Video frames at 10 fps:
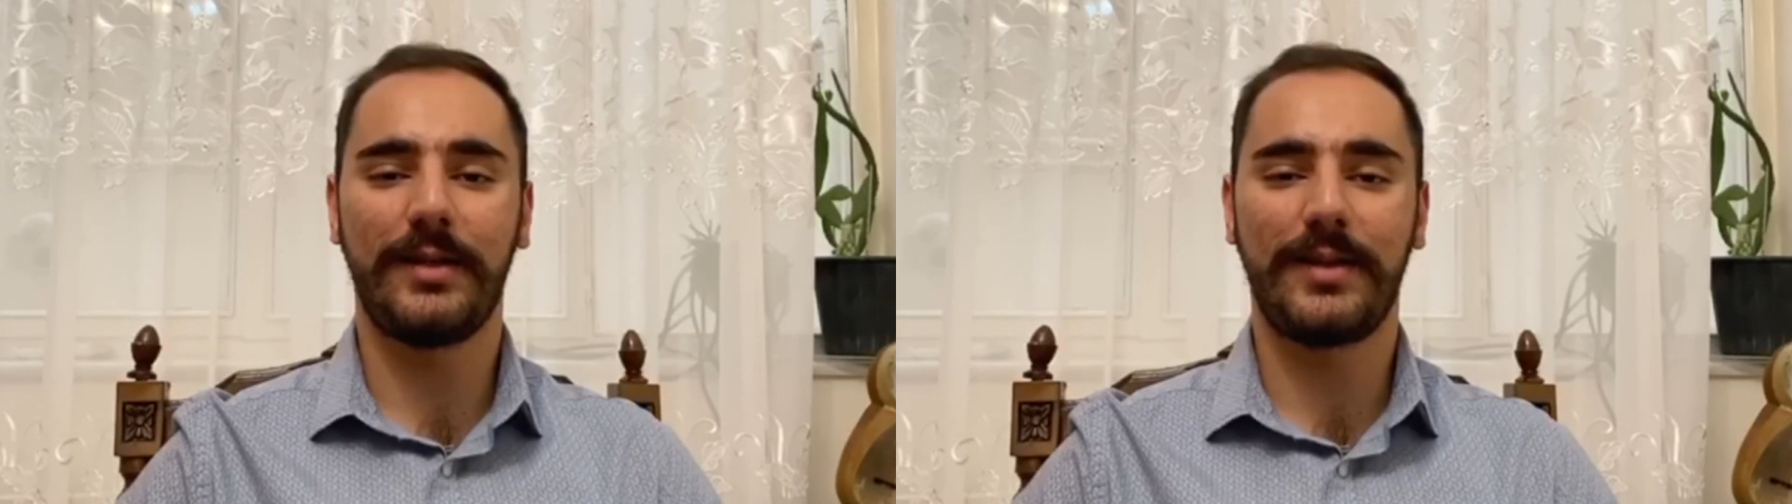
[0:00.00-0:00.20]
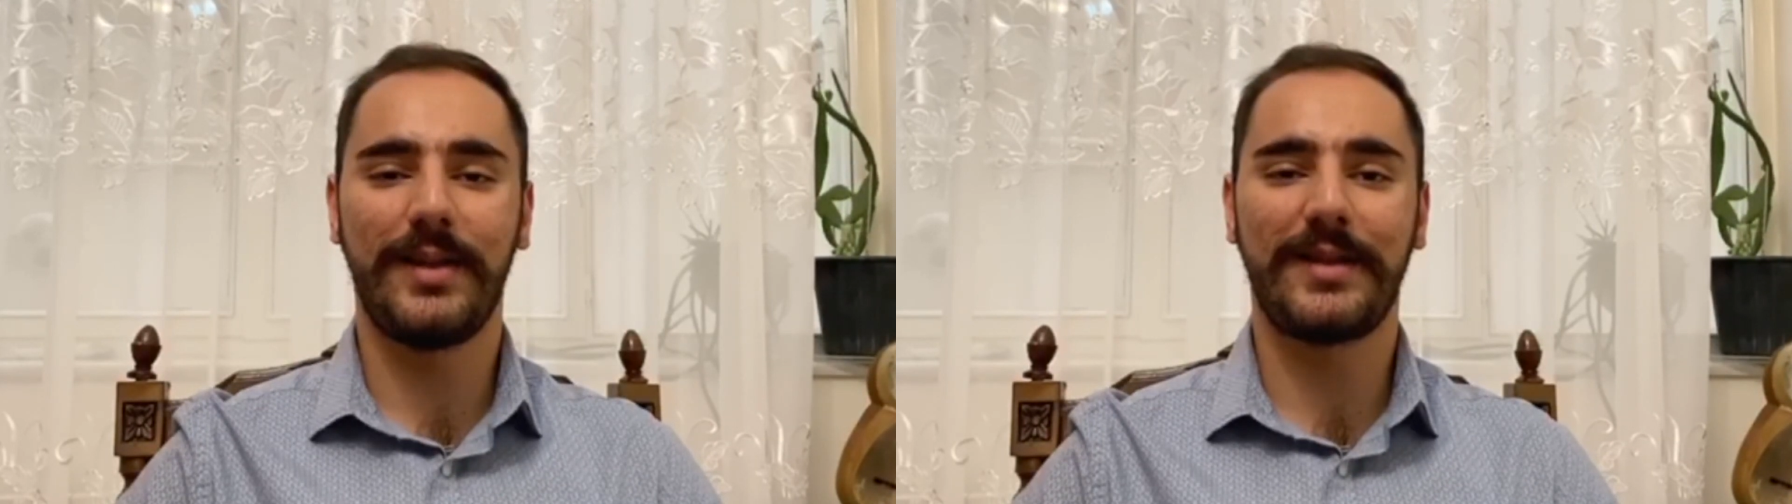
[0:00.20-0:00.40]

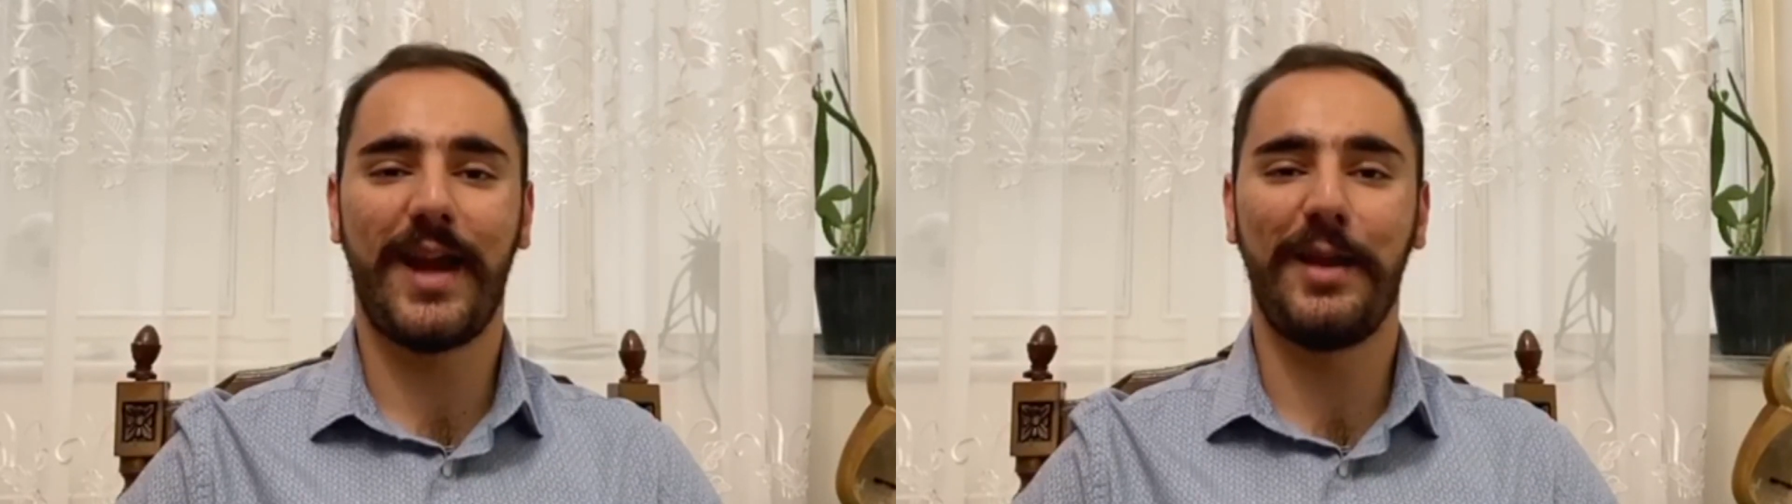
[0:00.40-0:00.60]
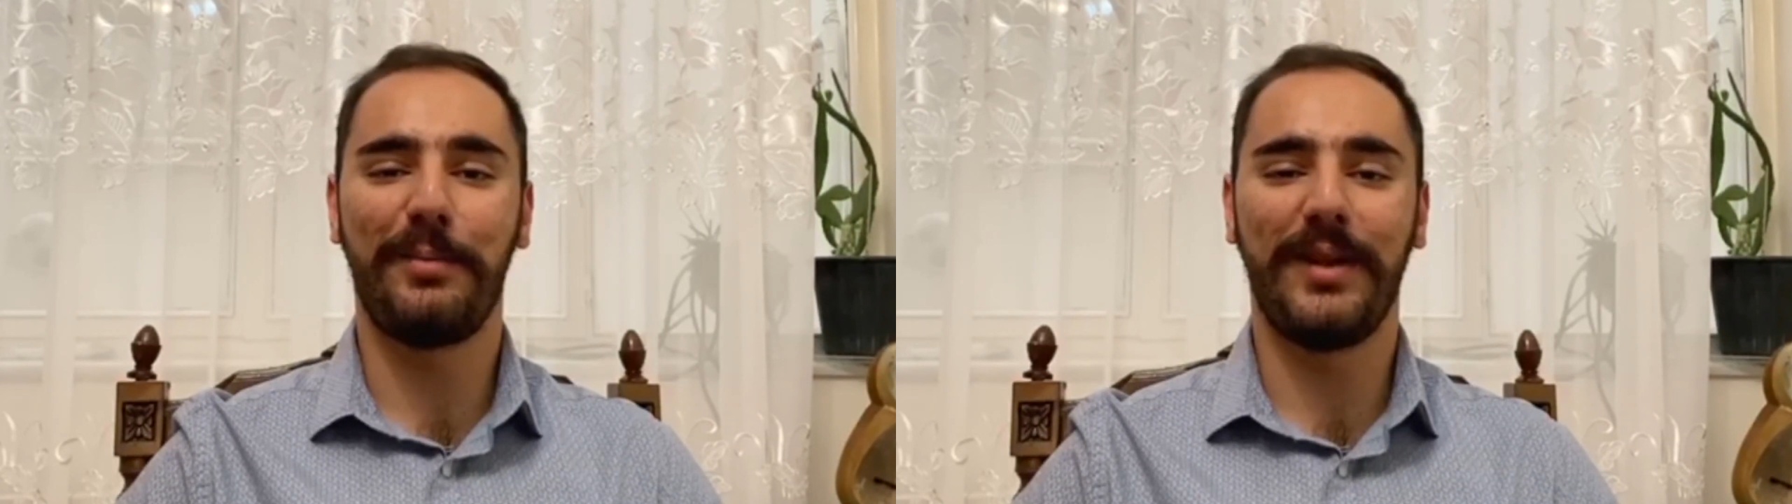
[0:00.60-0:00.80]
since
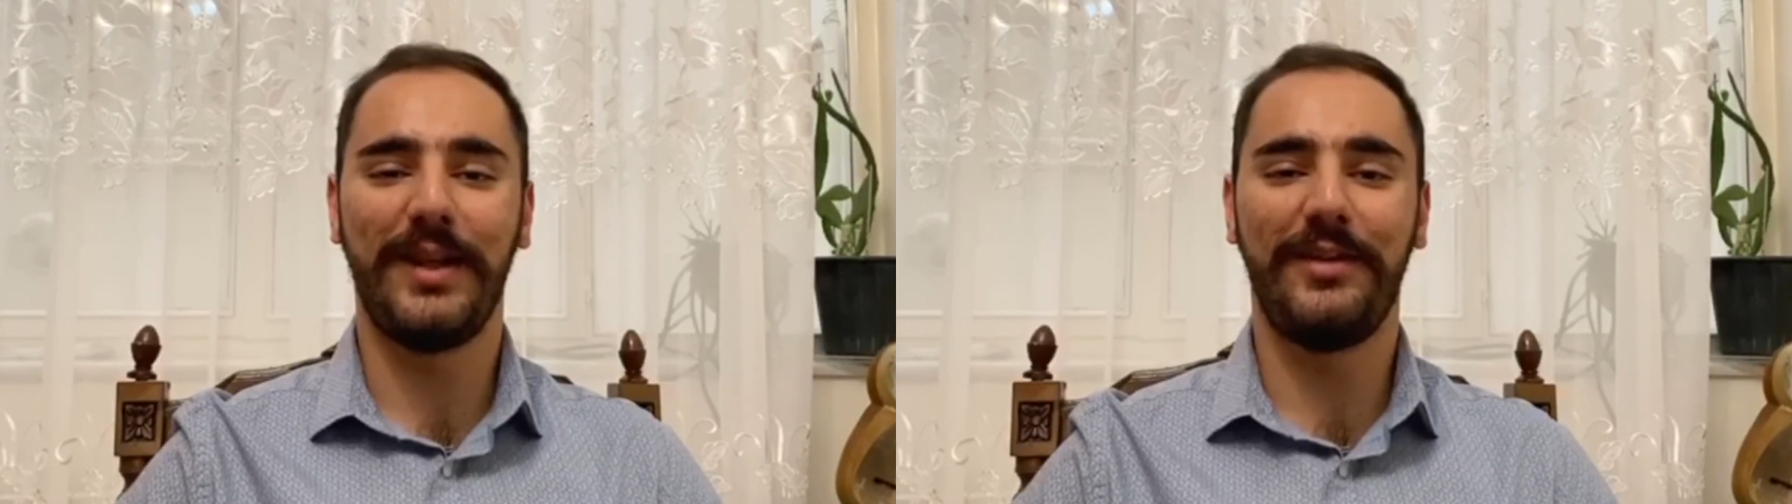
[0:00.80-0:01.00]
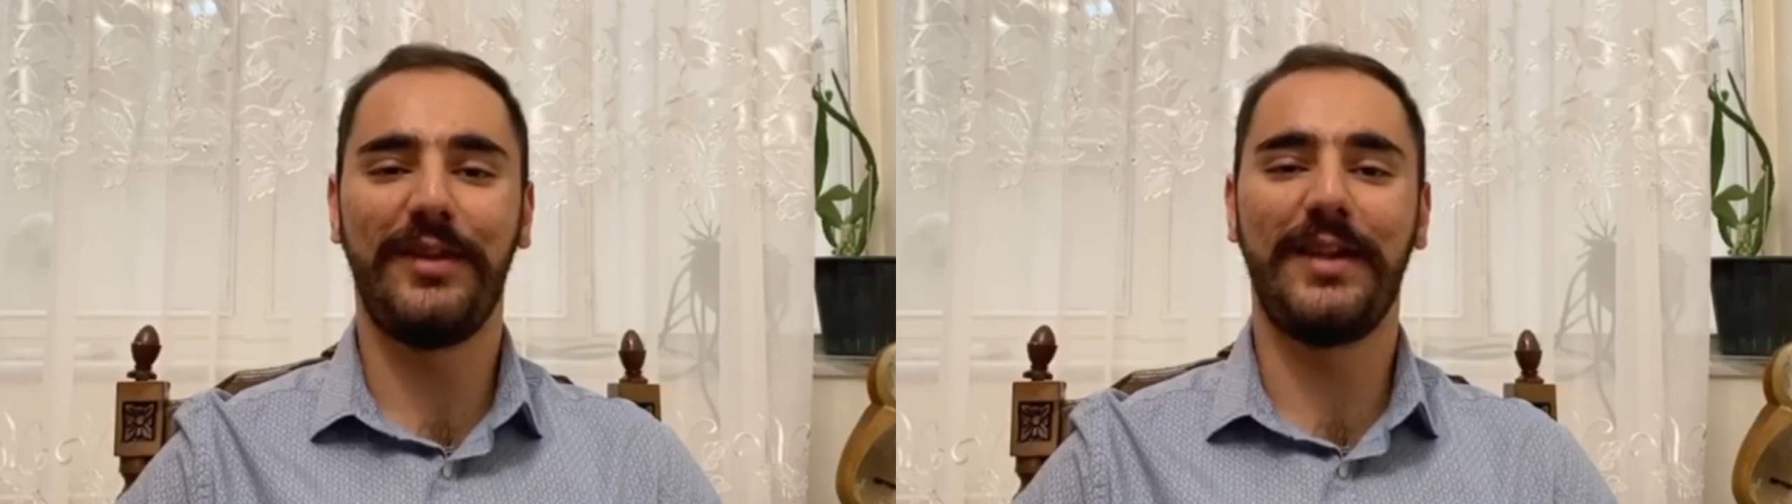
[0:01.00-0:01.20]
I
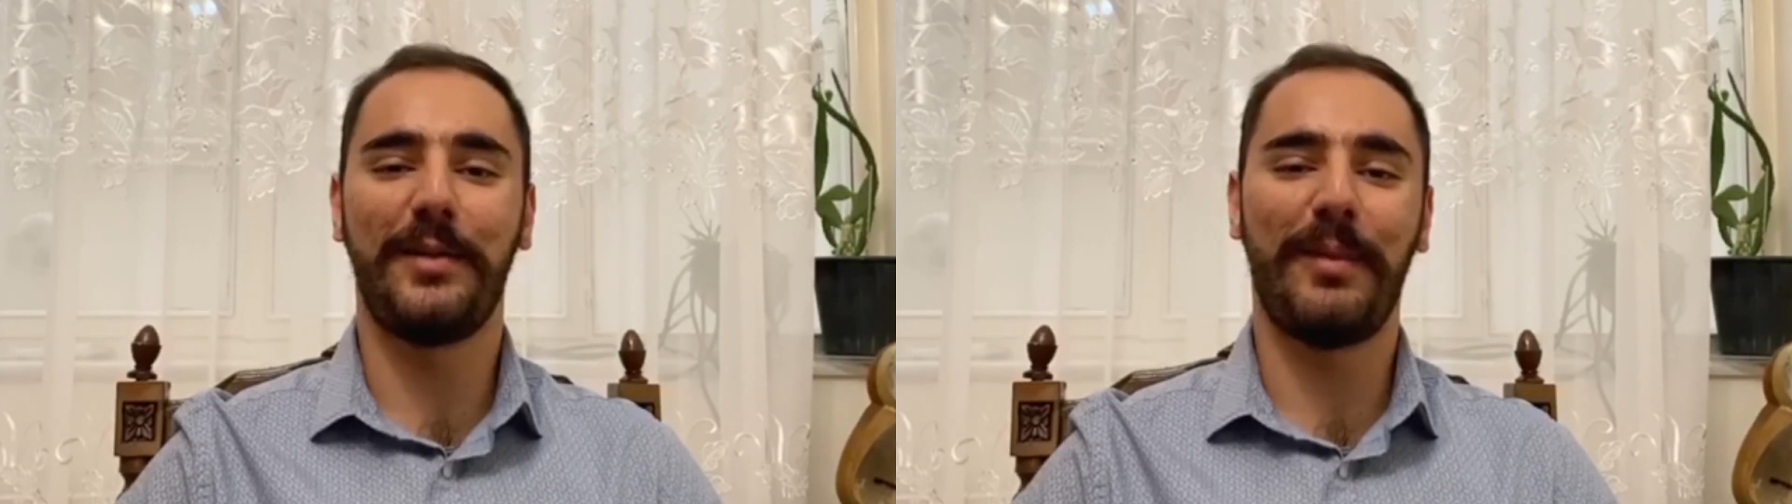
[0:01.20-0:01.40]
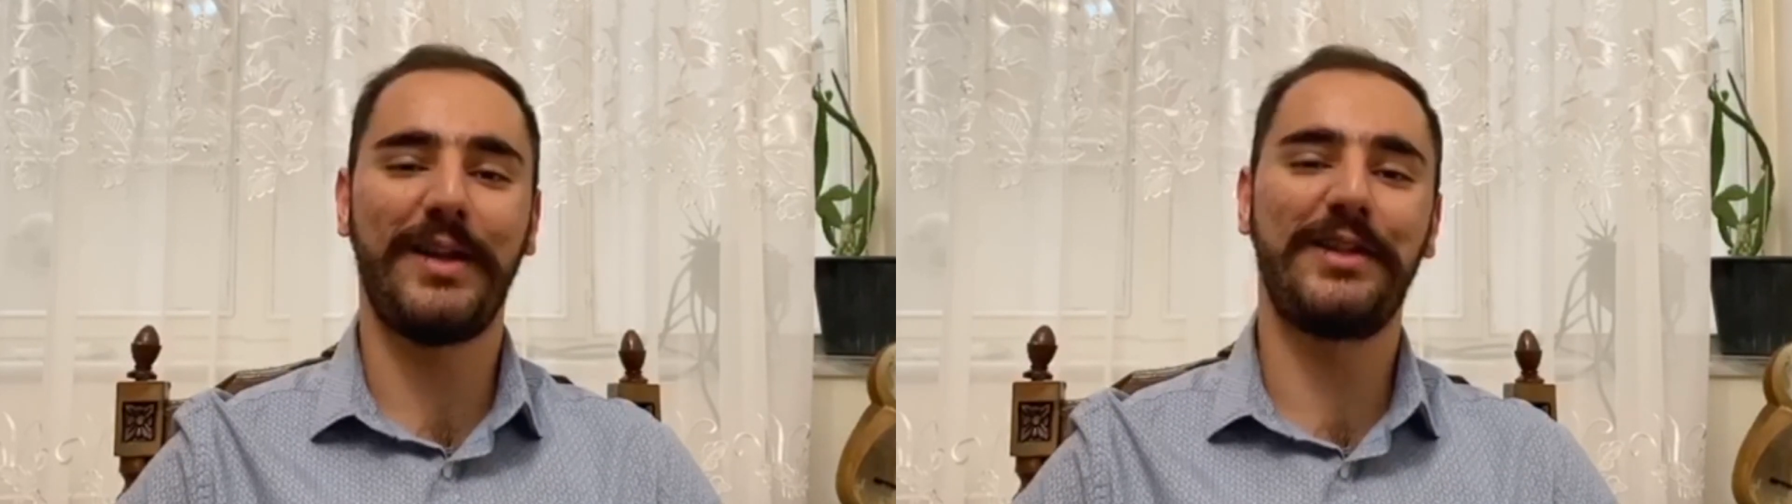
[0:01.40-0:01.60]
believe in the
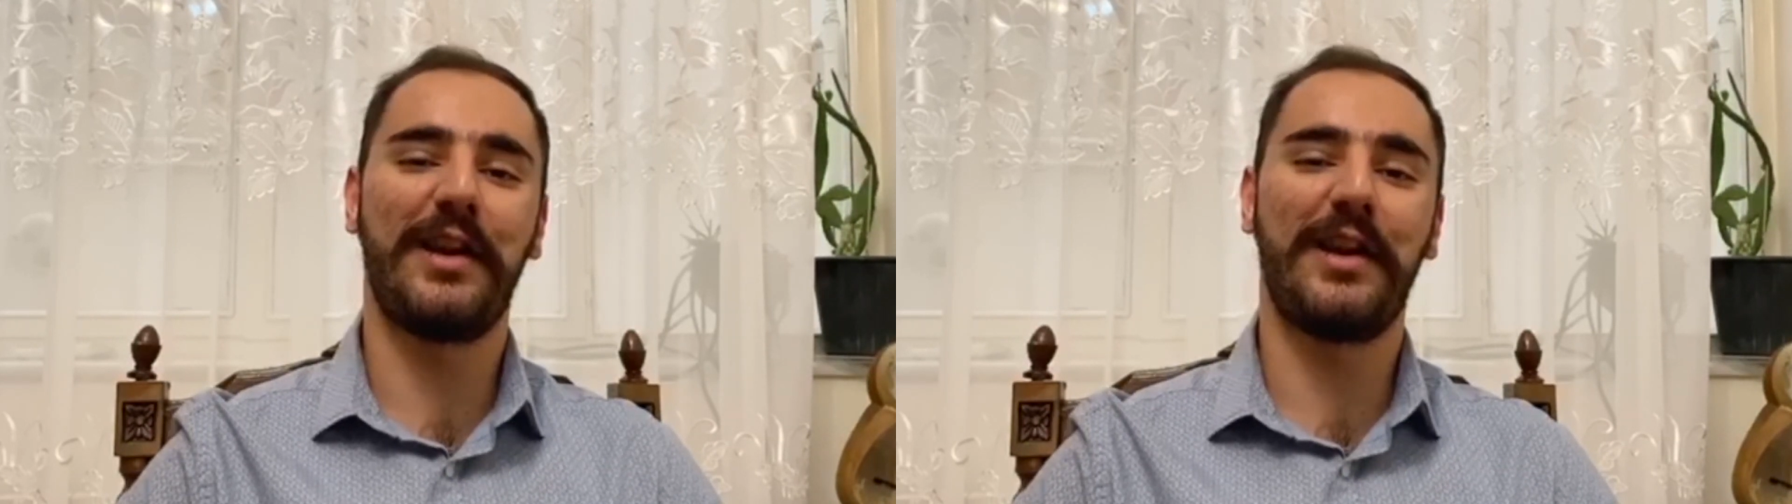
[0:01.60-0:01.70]
magic